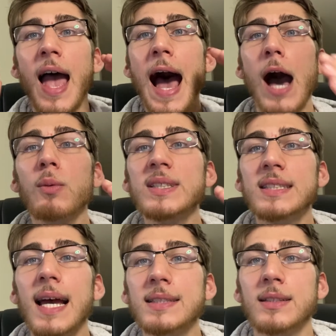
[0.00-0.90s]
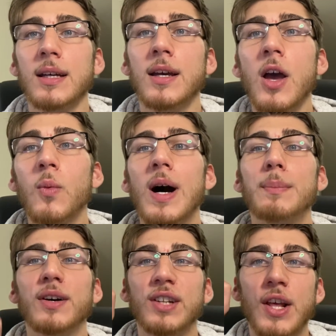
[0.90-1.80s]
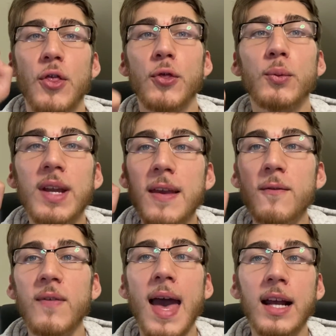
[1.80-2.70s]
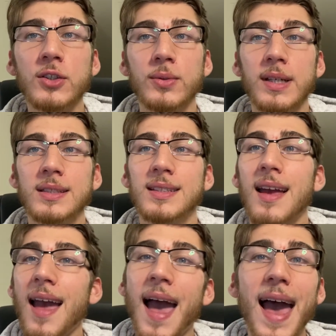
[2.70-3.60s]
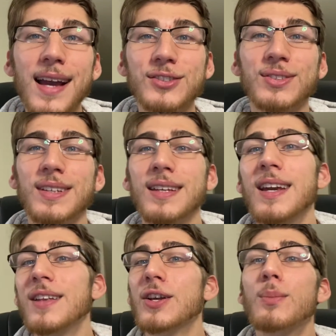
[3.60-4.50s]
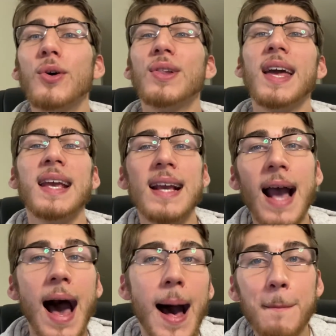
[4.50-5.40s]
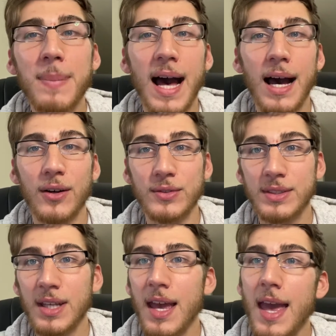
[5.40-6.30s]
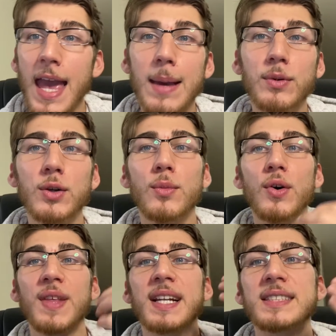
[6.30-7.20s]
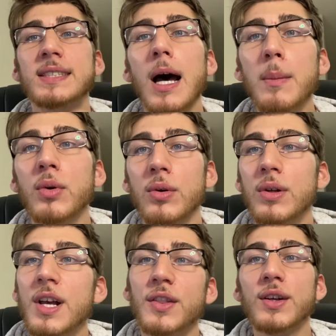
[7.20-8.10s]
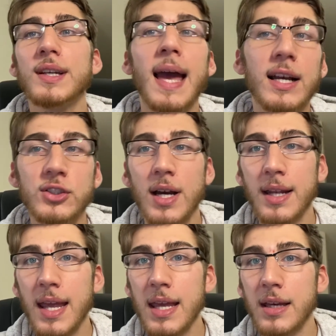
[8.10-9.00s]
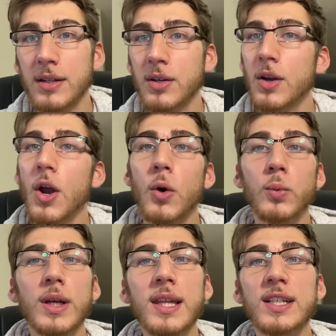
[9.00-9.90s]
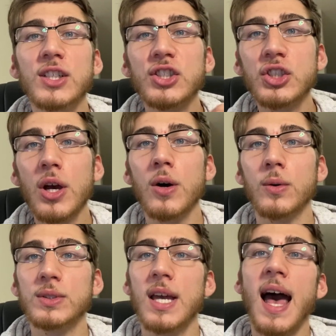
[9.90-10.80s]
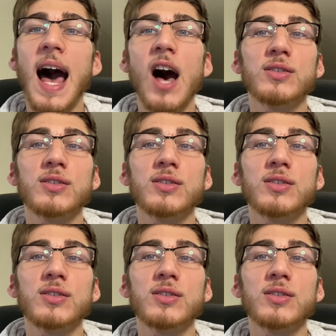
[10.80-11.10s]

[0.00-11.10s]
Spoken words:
How was Tesla, while building 3 factories, actually they're more like compounds, able to more than double their cash on hand, really just shows how